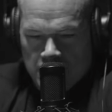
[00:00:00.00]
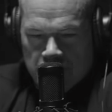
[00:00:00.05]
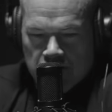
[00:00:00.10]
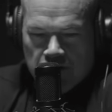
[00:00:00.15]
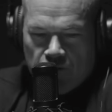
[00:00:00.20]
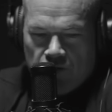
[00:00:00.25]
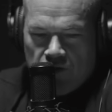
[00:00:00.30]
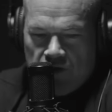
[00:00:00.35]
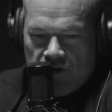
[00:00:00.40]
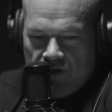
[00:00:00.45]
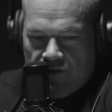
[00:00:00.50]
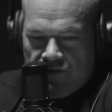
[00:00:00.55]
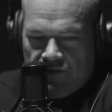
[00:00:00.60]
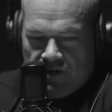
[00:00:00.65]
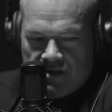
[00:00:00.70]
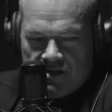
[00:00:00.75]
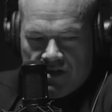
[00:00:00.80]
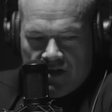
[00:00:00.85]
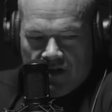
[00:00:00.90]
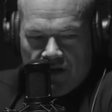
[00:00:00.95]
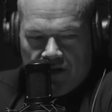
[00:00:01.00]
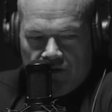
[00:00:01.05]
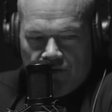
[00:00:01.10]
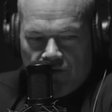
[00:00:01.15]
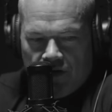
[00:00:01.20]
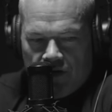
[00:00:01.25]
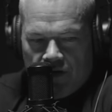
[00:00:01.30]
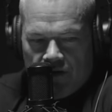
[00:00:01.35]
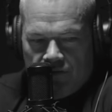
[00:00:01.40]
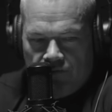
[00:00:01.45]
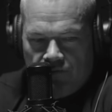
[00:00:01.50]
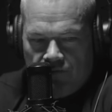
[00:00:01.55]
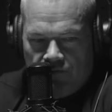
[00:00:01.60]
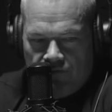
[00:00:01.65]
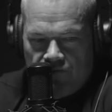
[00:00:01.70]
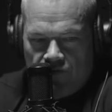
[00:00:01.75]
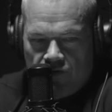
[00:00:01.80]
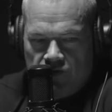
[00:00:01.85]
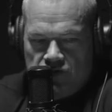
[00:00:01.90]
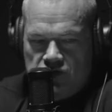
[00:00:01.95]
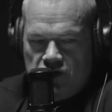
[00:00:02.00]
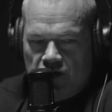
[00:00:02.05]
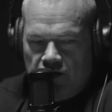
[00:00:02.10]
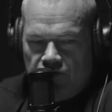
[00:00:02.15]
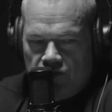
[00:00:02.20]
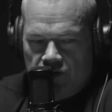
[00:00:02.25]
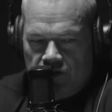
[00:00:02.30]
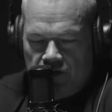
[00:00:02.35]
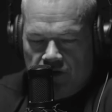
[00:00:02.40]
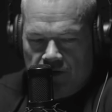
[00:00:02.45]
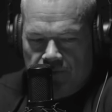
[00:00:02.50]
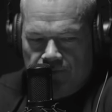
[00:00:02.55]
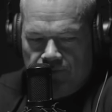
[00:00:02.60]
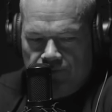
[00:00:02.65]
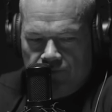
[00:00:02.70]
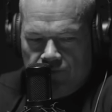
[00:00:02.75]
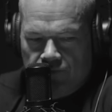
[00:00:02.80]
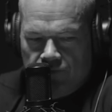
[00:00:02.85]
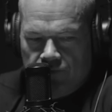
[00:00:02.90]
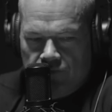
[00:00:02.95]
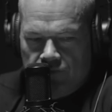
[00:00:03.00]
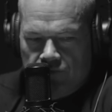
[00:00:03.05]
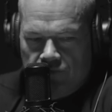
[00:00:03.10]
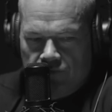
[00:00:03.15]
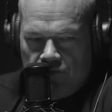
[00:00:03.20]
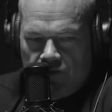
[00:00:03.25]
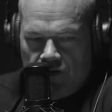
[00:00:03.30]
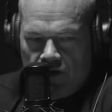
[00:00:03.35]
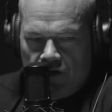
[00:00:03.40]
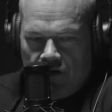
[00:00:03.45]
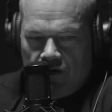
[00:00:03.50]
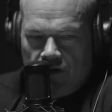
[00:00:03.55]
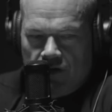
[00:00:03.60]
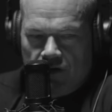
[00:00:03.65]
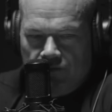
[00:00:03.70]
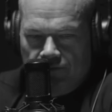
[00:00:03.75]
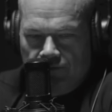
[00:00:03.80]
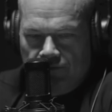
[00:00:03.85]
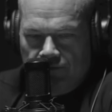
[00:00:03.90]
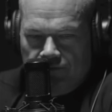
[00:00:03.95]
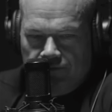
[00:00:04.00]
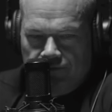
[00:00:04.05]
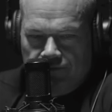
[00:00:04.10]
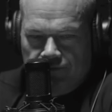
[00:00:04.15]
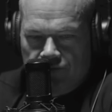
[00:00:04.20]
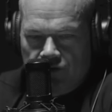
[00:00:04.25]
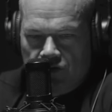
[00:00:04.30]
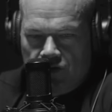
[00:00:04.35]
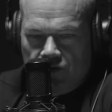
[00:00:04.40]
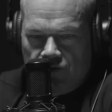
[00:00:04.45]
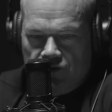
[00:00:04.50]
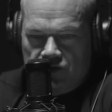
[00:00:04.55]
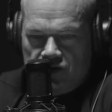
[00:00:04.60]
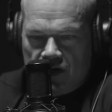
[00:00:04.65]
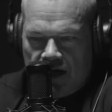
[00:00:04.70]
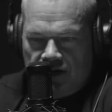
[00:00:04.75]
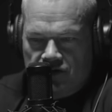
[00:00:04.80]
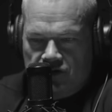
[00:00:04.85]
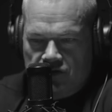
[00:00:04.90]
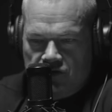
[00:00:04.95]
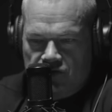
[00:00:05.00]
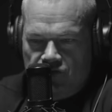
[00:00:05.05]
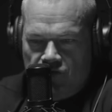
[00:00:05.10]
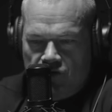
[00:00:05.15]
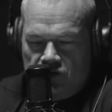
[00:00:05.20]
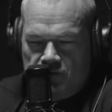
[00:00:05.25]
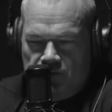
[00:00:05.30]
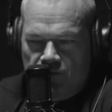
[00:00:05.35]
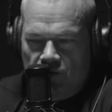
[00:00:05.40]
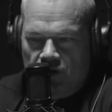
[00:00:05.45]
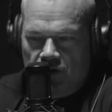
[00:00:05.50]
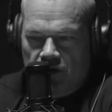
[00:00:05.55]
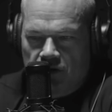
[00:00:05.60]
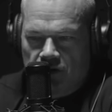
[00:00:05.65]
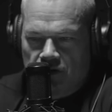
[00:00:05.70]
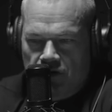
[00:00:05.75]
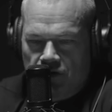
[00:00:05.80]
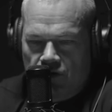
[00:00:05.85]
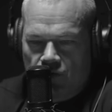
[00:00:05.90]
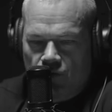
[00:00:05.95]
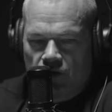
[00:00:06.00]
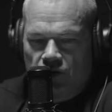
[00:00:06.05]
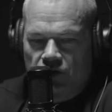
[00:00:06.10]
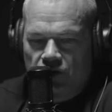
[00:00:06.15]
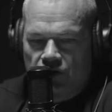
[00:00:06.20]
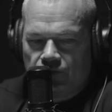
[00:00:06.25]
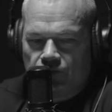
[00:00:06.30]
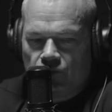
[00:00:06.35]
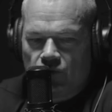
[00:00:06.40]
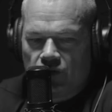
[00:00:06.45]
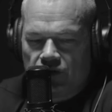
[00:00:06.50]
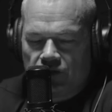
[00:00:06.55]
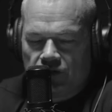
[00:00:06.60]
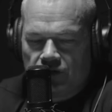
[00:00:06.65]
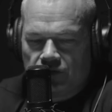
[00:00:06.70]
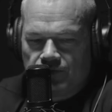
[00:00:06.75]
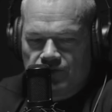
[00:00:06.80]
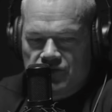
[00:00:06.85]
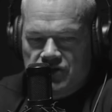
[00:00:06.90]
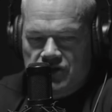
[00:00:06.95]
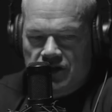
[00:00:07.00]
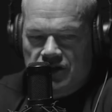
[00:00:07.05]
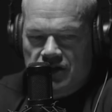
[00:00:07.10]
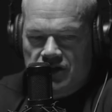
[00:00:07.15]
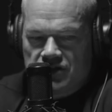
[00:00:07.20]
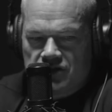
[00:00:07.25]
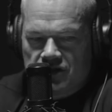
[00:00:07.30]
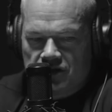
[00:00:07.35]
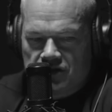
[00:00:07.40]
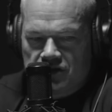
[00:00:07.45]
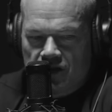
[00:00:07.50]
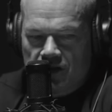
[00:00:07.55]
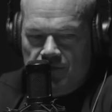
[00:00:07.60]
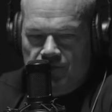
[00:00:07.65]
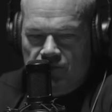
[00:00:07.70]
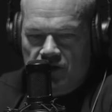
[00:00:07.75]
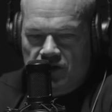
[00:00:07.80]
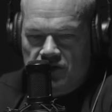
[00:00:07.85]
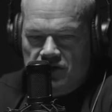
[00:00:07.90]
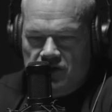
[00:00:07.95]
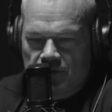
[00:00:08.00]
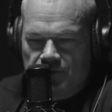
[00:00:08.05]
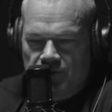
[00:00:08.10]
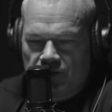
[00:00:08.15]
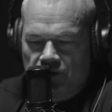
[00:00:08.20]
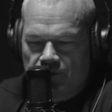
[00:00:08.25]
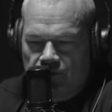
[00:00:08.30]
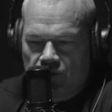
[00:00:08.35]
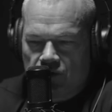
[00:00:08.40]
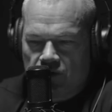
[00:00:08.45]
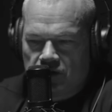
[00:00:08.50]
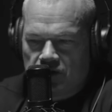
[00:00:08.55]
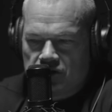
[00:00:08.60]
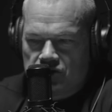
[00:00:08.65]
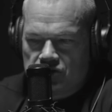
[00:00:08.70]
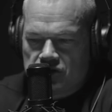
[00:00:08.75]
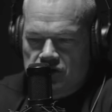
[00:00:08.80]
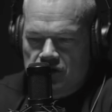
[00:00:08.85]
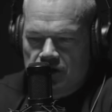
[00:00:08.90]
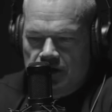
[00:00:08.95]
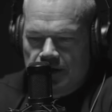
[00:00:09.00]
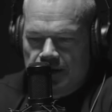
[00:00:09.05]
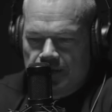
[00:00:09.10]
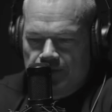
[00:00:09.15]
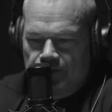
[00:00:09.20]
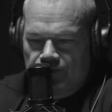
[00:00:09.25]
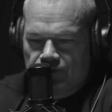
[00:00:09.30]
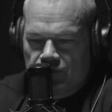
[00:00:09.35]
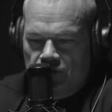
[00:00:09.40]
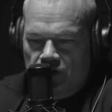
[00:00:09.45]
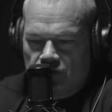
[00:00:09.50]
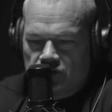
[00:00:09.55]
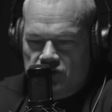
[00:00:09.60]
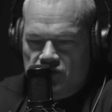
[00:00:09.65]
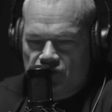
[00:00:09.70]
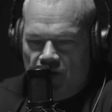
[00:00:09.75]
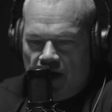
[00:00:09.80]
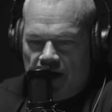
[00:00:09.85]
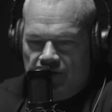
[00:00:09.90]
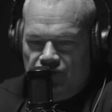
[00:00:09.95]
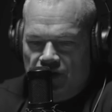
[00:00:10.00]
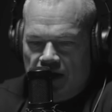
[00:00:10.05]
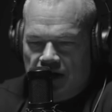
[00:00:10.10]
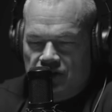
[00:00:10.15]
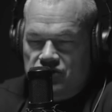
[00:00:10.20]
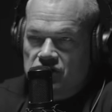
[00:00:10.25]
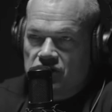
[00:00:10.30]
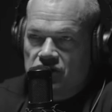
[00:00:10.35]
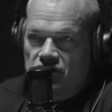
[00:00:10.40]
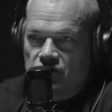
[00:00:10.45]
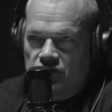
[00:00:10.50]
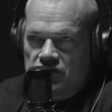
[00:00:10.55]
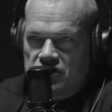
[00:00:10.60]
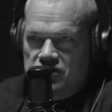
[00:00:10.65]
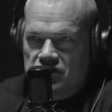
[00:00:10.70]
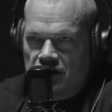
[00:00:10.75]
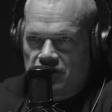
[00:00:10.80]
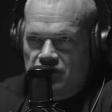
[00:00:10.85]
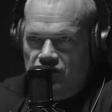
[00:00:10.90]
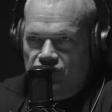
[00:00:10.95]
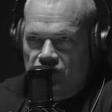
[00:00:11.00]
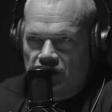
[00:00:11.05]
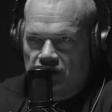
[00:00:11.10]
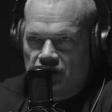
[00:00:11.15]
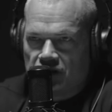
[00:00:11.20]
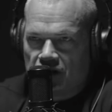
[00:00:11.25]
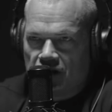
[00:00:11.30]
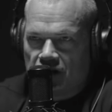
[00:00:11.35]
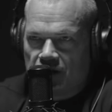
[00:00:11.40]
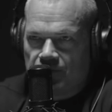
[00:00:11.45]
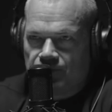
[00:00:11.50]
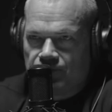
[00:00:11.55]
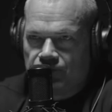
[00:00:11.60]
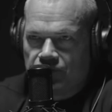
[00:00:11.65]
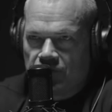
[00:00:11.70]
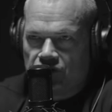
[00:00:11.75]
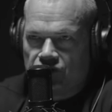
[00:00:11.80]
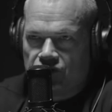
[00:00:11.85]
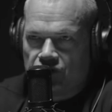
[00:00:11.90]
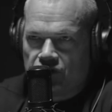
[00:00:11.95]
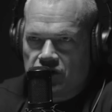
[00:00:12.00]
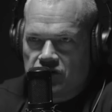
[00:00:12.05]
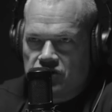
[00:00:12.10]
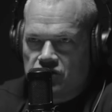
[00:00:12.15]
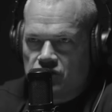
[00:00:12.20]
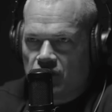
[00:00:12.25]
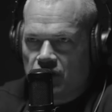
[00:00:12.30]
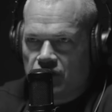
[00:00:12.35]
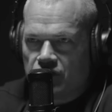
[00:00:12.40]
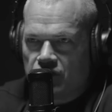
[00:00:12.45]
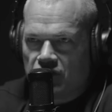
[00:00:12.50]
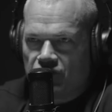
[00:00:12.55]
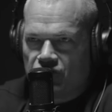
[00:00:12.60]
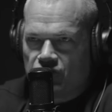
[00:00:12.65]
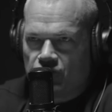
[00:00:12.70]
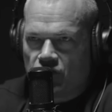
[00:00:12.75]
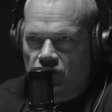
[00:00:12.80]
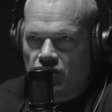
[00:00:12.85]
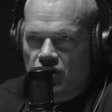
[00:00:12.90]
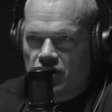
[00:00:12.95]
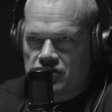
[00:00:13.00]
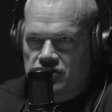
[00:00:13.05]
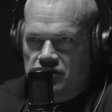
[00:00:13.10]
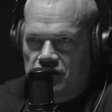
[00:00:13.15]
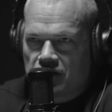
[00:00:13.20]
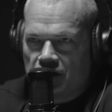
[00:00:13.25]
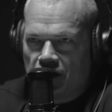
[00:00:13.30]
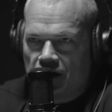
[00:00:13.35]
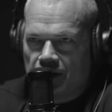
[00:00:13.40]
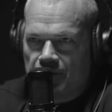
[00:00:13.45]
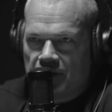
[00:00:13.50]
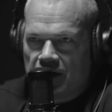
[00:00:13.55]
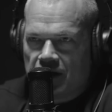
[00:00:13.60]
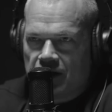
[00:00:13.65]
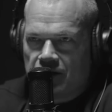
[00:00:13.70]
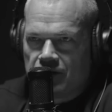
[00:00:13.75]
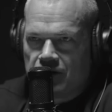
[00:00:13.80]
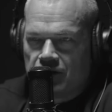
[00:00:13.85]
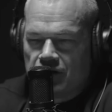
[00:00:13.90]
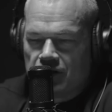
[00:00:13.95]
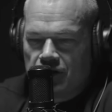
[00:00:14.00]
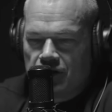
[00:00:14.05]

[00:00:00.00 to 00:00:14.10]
Now, one of the things that when I first covered Colonel Jackson's first book, you know, one of the statistics that he brings up in the book is there was 5,000 Hueys sent to Vietnam, and 3,200 of them were lost in combat.